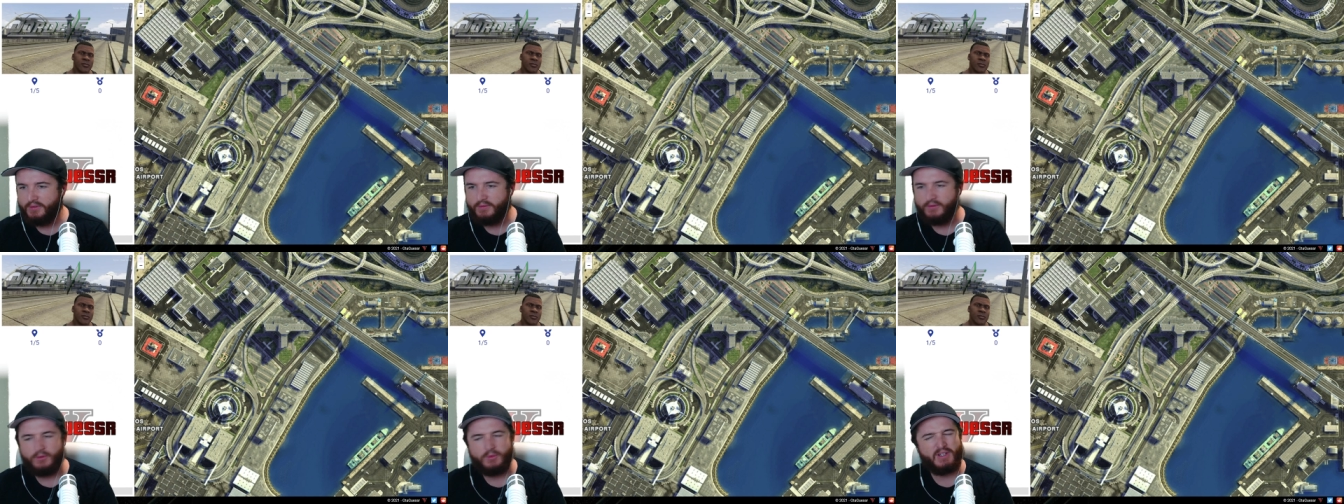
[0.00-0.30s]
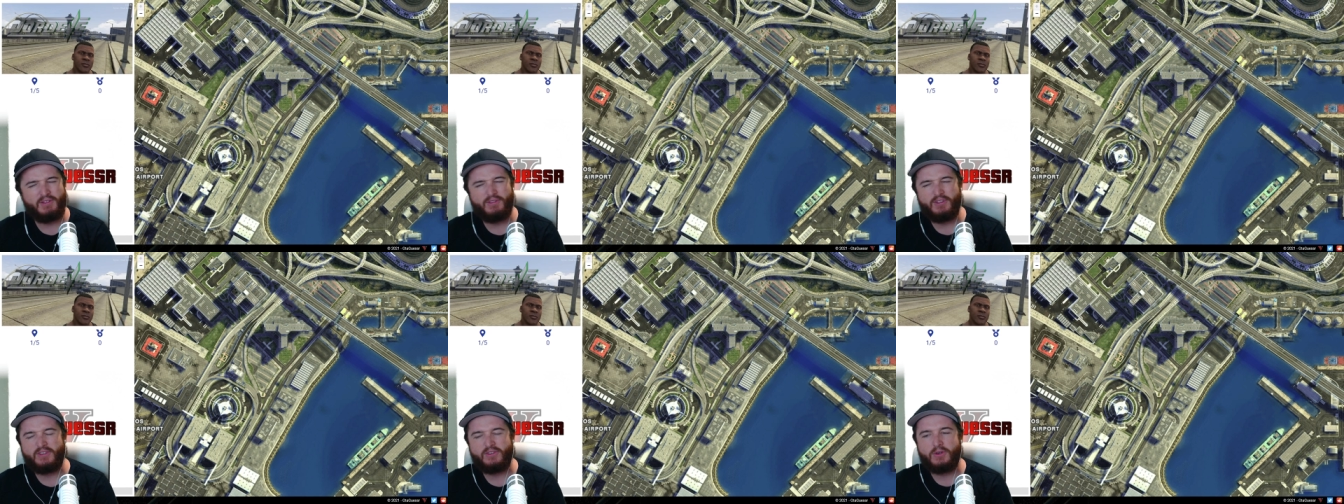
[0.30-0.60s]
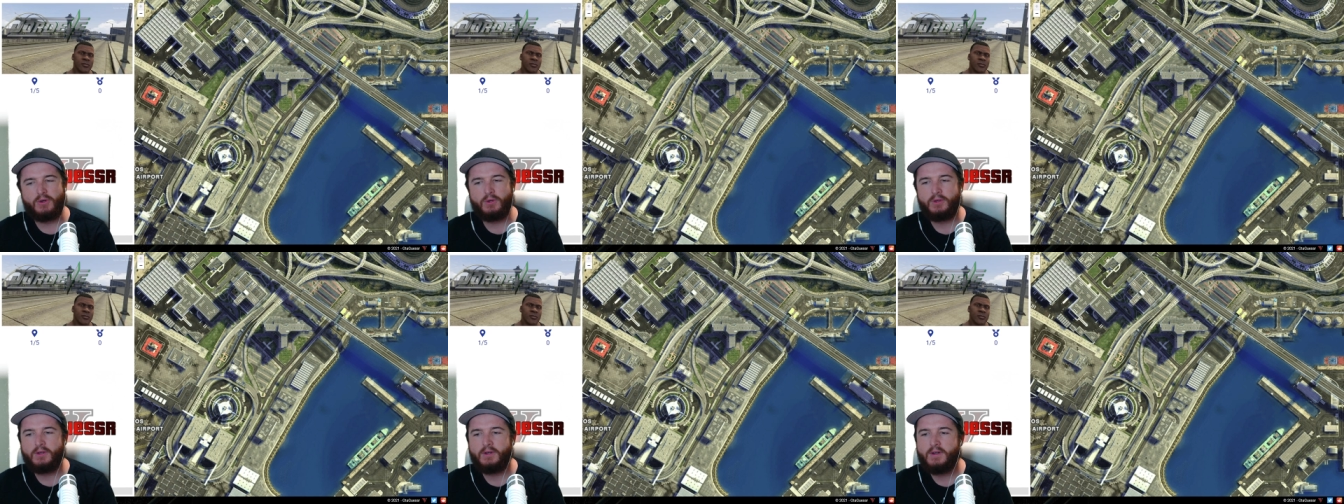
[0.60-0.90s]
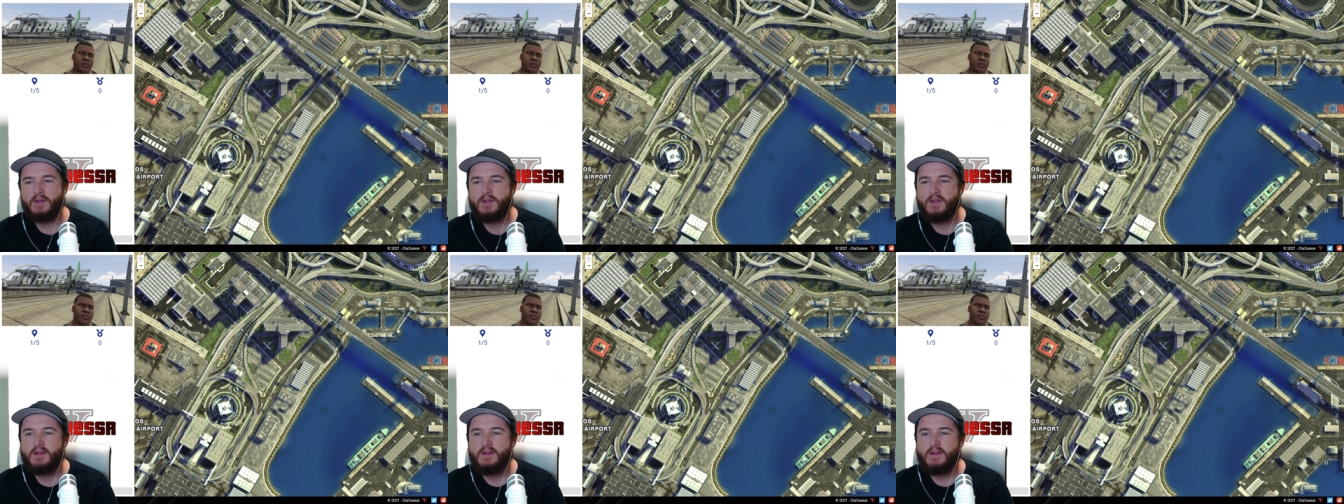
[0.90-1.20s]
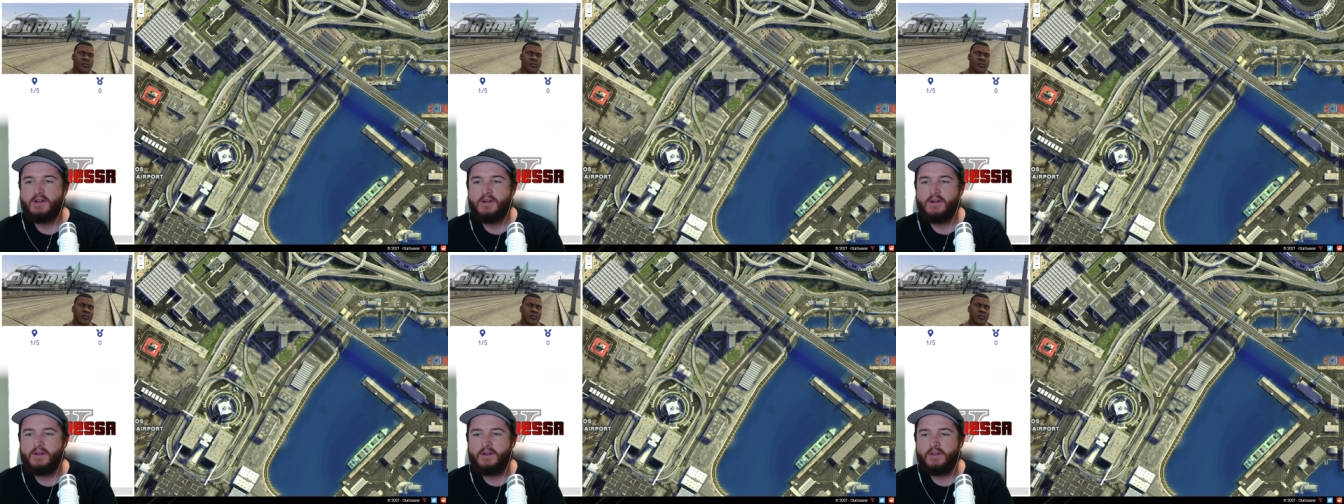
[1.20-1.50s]
whatever it's called.
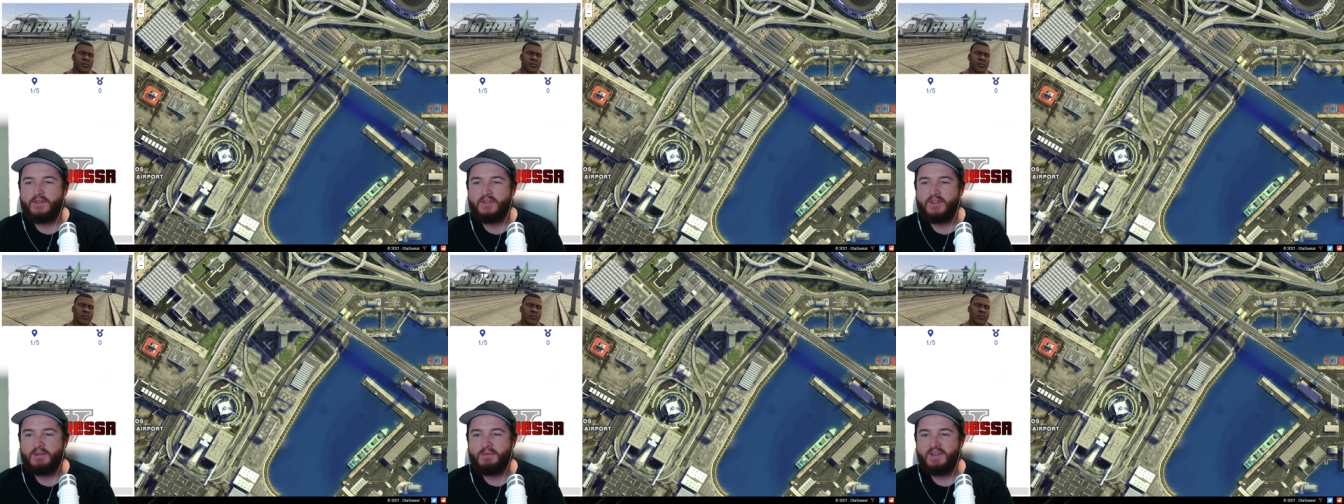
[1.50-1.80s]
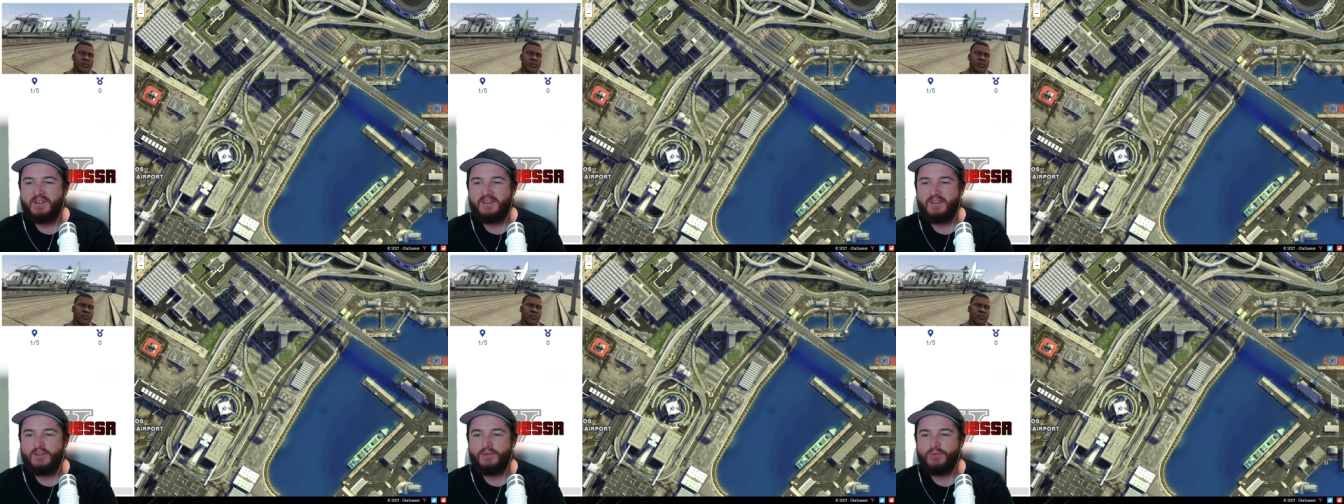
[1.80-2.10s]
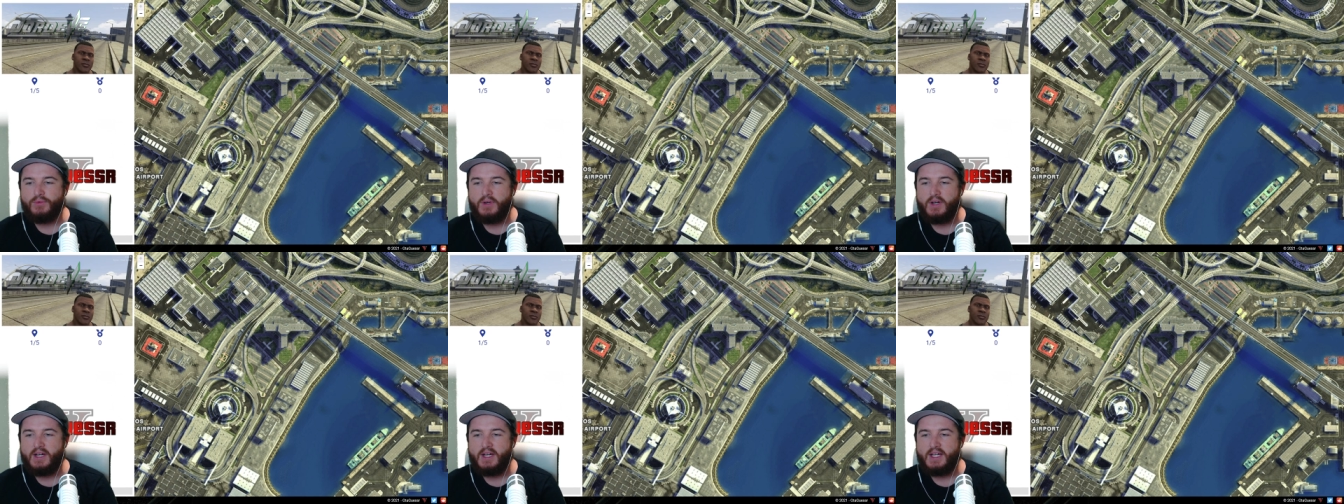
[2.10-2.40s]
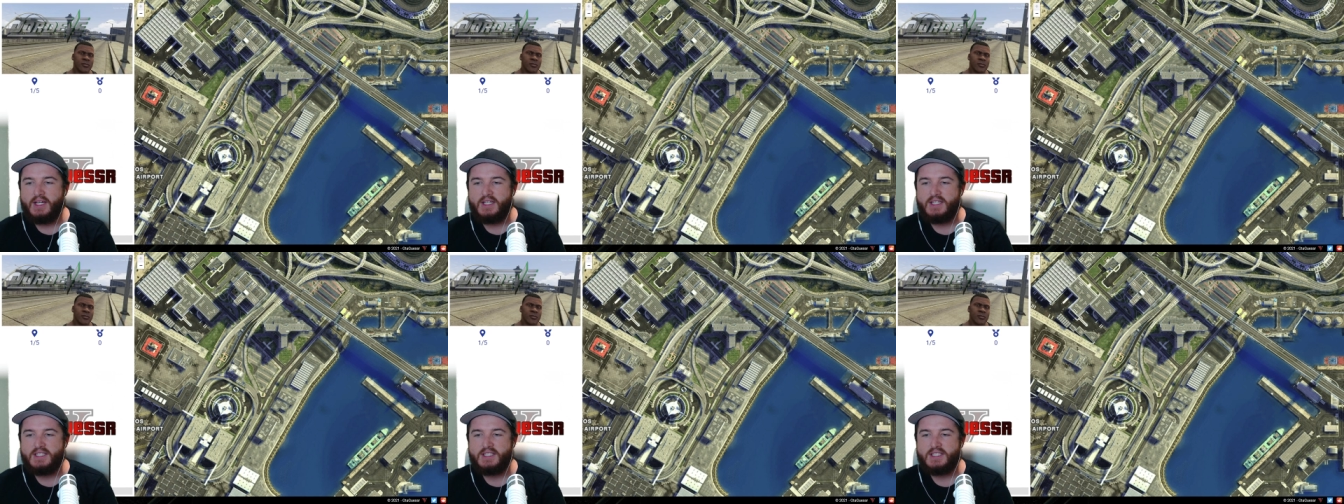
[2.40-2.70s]
So that means he's right...